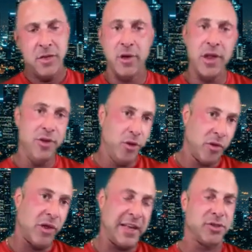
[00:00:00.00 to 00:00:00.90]
You can
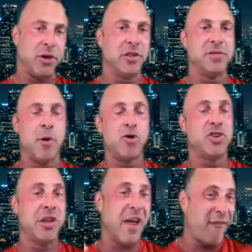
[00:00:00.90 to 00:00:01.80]
utilize Hercules
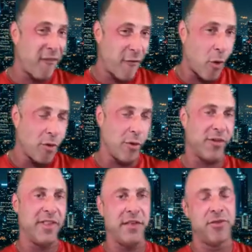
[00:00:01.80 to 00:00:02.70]
Potion for
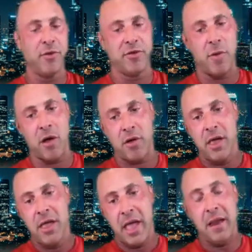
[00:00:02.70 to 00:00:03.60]
those things too as well
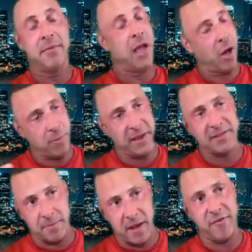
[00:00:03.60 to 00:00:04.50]
and help get
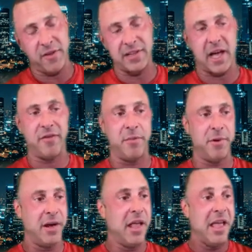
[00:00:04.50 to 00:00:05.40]
some benefits out of it.
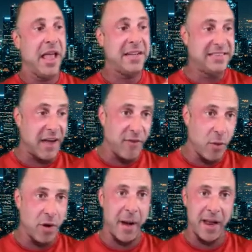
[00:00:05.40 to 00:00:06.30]
But it's definitely
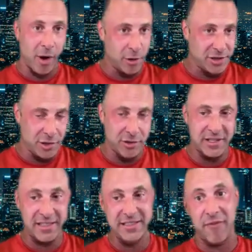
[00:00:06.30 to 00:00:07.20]
one of my go-tos.
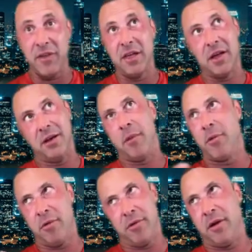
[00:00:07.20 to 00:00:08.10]
It's definitely a
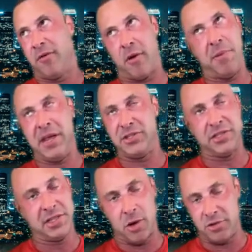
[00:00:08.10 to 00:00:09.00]
number of our
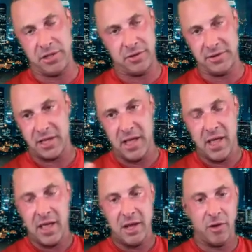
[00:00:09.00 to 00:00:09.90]
patients' go-tos.
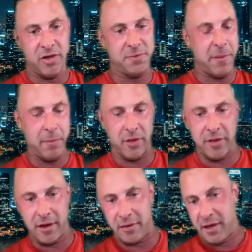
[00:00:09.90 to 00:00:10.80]
You know, there's people
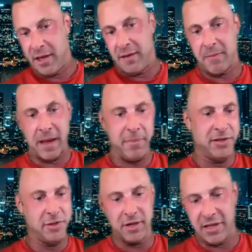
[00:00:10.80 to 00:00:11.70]
that might be
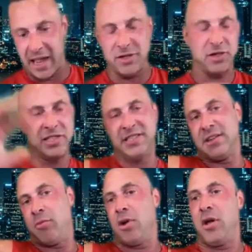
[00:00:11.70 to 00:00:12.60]
doing HRT
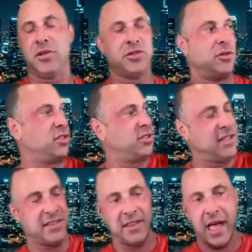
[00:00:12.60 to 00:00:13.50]
somewhere else or
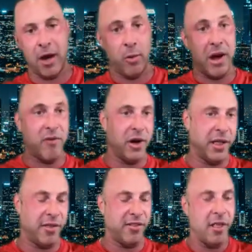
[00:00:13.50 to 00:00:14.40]
this and that or whatever
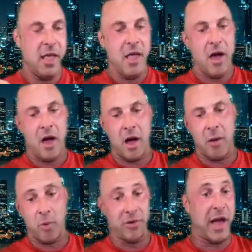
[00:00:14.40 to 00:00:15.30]
it is
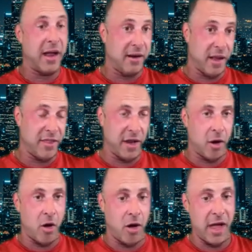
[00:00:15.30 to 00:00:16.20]
um, or not
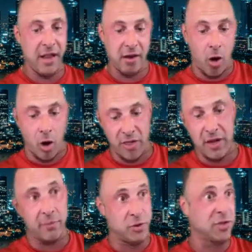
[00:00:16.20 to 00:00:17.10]
nothing at all, and all
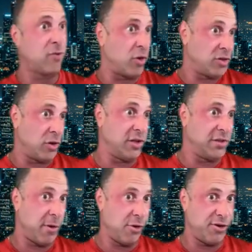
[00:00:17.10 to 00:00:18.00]
they come to is a
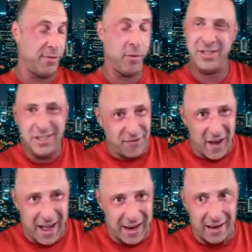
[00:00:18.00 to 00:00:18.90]
Hercules Potion, which is
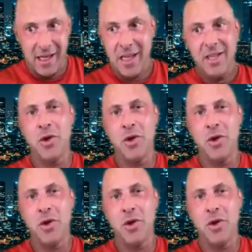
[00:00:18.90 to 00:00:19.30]
fine.